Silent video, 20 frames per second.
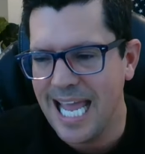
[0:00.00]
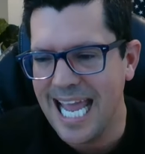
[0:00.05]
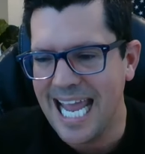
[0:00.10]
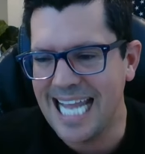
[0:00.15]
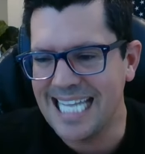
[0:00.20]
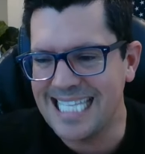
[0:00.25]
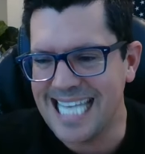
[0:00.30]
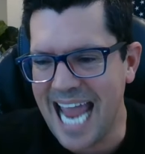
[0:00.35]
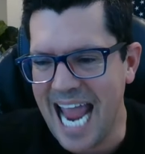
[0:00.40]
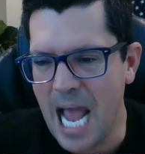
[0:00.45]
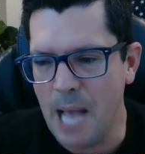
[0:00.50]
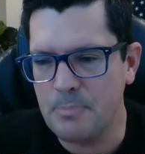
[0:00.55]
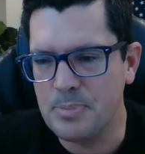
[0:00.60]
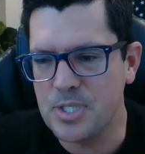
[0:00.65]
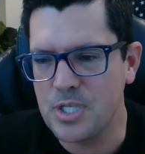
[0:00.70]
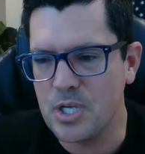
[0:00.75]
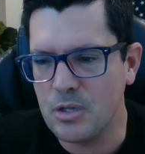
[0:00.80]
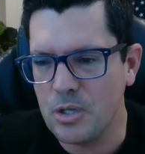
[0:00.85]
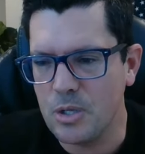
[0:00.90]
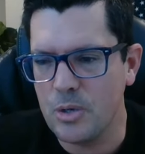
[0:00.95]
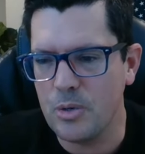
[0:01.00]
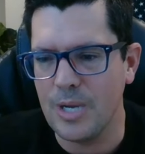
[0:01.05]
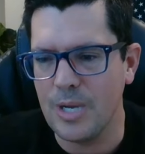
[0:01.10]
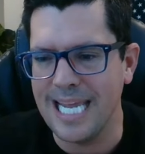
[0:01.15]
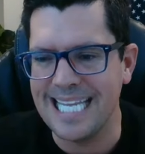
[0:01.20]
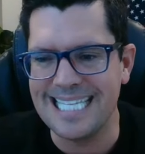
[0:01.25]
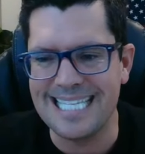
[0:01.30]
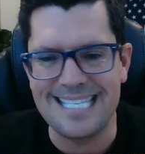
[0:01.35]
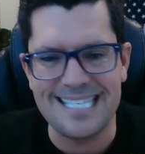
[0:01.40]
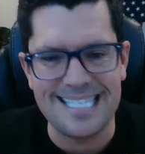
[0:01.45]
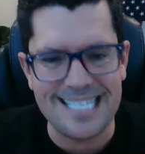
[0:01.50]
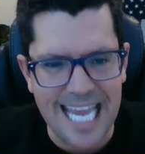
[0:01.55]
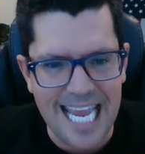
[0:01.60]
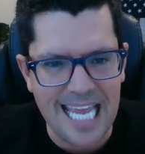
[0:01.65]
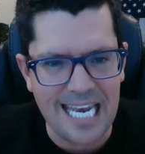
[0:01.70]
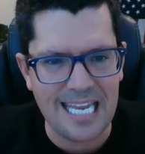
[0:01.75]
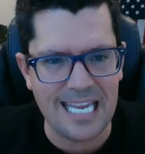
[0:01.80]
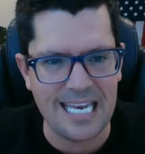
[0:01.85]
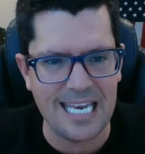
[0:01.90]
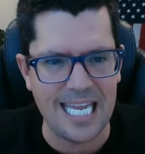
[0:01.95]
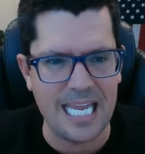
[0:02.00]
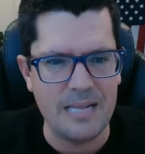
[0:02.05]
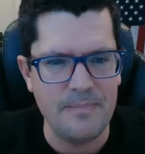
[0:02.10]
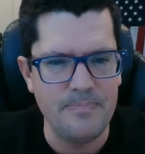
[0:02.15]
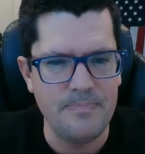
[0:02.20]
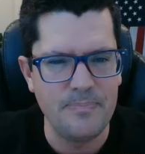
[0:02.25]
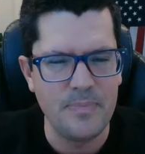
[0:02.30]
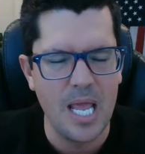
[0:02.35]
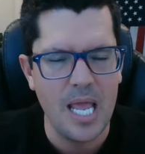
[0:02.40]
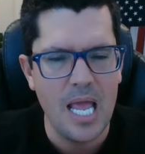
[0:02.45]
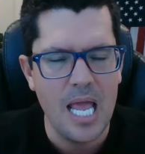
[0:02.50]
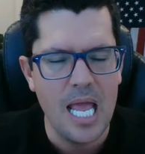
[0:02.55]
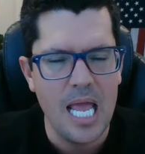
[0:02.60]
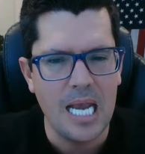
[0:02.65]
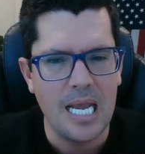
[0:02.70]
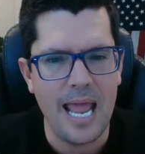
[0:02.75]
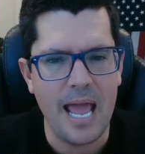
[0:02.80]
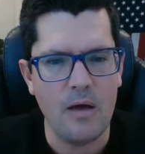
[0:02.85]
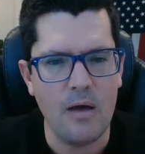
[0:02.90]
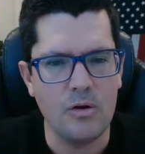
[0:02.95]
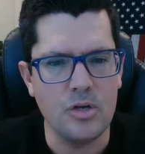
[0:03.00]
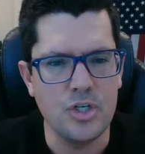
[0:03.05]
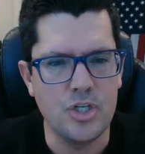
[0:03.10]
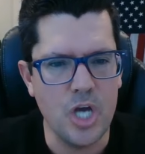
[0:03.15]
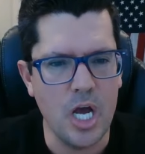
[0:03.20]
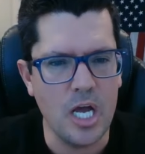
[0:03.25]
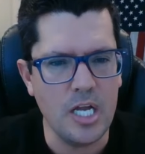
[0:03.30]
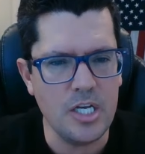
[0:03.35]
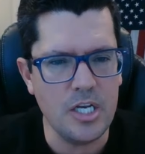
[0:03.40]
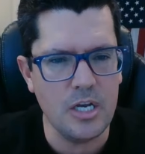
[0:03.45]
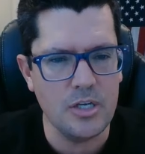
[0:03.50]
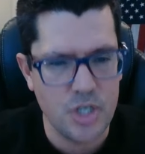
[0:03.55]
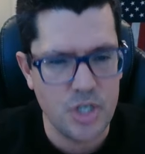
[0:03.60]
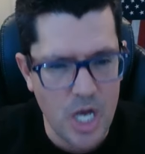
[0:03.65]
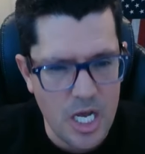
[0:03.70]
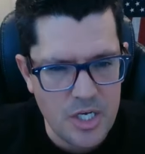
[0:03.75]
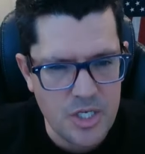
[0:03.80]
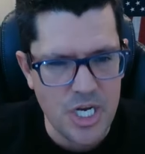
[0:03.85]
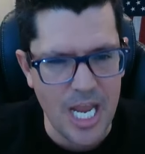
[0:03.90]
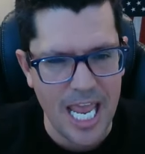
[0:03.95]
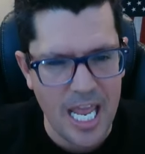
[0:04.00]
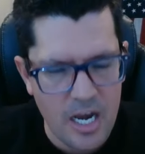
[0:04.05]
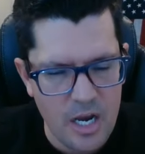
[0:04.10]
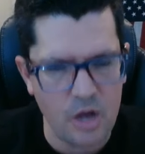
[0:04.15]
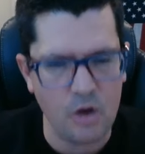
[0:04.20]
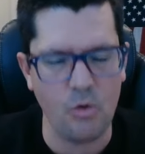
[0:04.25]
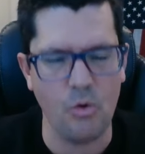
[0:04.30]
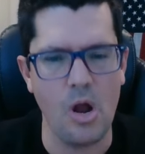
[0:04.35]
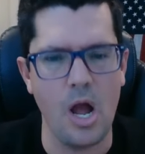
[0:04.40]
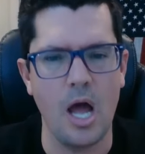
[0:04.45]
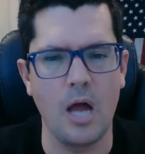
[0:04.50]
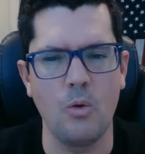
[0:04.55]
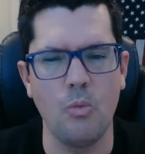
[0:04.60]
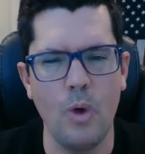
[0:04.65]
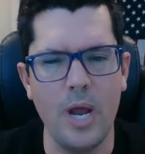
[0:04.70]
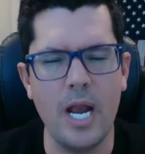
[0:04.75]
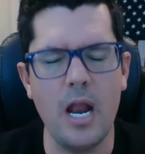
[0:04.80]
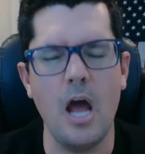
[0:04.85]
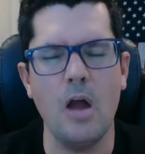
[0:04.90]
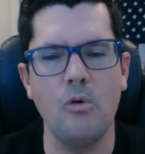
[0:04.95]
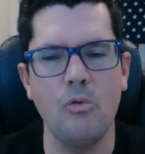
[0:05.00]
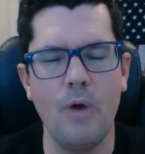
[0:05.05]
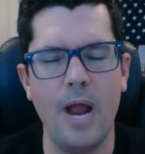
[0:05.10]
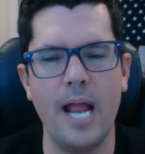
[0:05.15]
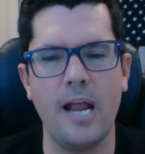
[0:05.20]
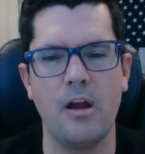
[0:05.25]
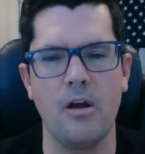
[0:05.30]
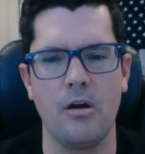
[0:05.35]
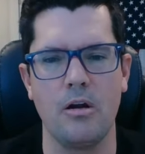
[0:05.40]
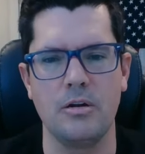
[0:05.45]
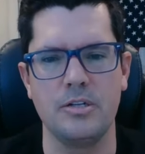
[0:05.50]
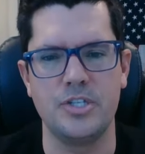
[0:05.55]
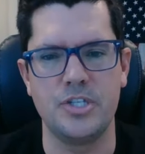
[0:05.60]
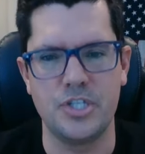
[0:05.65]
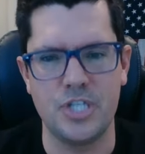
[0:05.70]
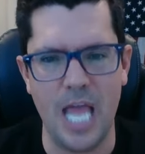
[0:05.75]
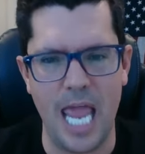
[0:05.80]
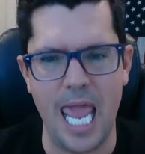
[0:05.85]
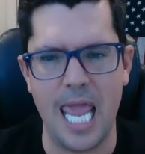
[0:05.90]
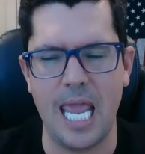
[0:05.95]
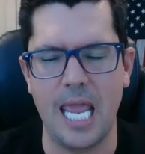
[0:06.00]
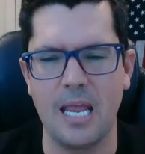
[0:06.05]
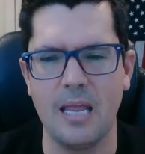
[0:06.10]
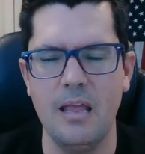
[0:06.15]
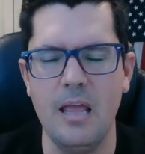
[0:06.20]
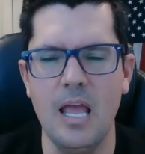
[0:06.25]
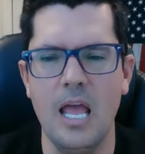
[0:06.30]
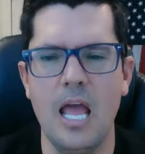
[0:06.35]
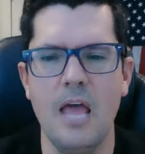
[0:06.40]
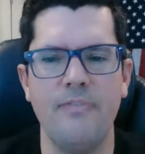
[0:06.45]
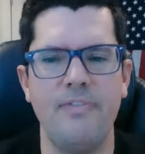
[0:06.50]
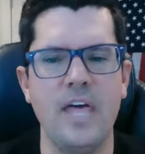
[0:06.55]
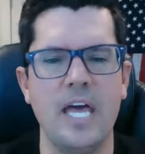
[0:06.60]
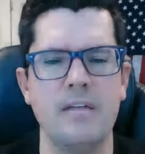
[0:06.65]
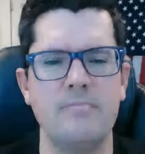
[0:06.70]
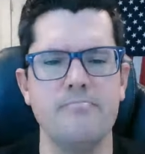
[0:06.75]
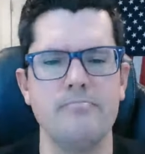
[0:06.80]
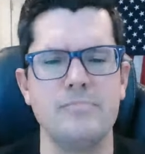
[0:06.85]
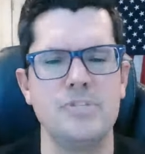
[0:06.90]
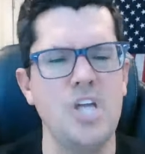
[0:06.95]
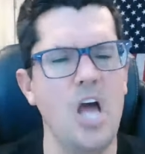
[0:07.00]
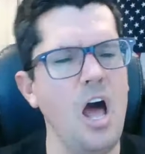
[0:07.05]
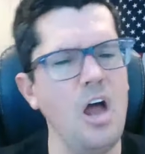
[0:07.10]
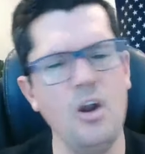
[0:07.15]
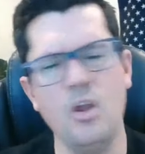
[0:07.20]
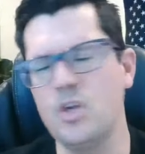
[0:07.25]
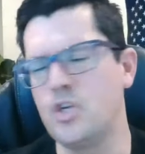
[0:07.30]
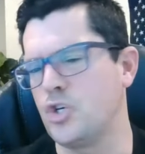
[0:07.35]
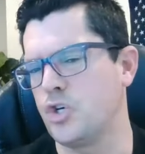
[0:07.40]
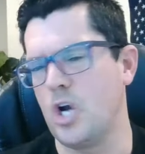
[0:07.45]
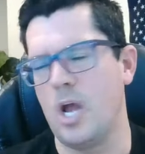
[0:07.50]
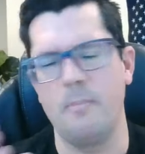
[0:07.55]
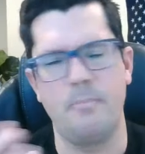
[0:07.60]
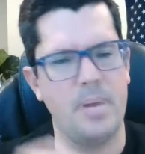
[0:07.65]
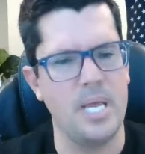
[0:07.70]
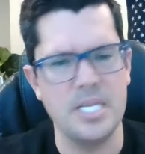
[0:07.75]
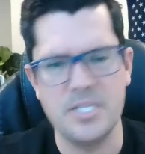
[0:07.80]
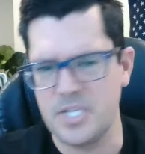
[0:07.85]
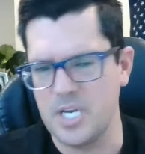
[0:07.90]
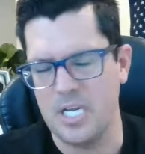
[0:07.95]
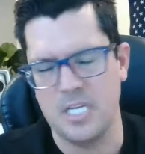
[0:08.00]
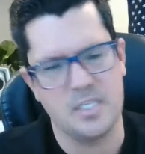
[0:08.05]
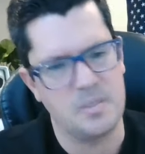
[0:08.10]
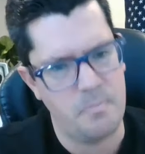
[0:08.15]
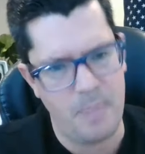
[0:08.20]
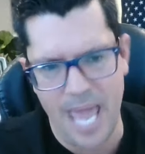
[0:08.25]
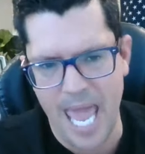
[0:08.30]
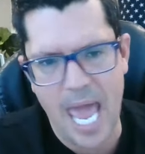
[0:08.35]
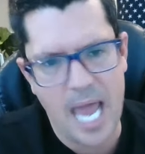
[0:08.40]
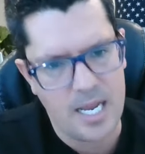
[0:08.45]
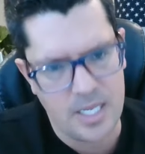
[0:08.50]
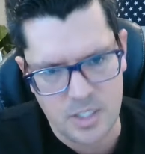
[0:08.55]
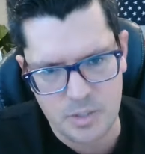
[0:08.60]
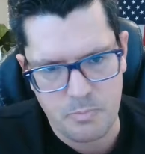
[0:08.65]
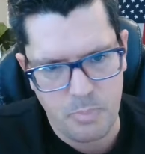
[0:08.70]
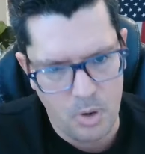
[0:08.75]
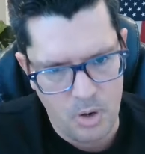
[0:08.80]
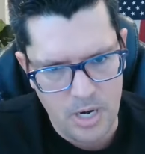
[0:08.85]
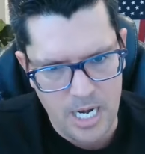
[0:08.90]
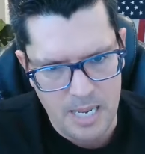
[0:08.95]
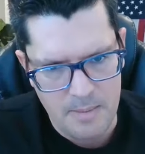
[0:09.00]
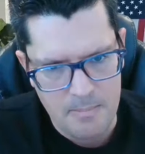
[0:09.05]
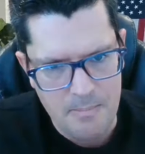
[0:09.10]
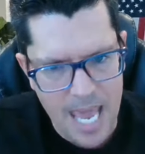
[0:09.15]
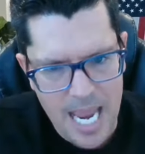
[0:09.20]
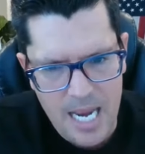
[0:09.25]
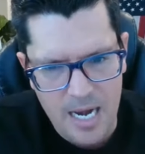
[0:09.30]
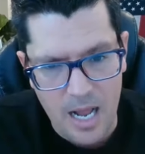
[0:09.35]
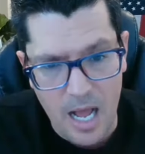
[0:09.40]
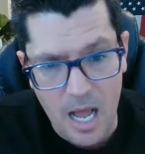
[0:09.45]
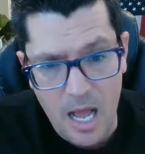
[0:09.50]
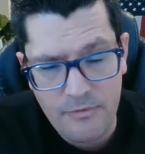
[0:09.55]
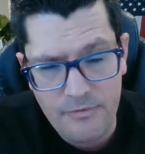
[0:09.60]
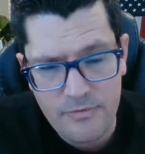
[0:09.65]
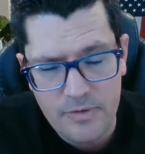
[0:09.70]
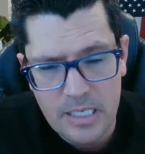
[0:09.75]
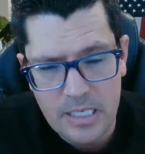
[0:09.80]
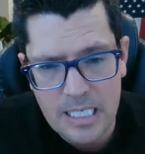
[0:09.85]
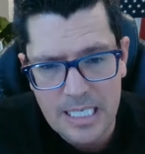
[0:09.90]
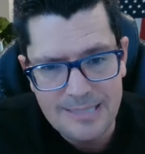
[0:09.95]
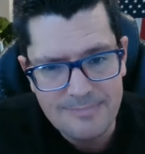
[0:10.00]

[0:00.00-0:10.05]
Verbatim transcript: it's absolute insanity. Now, Judge Engoron went on record saying that Donald Trump isn't as bad as Bernie Madoff.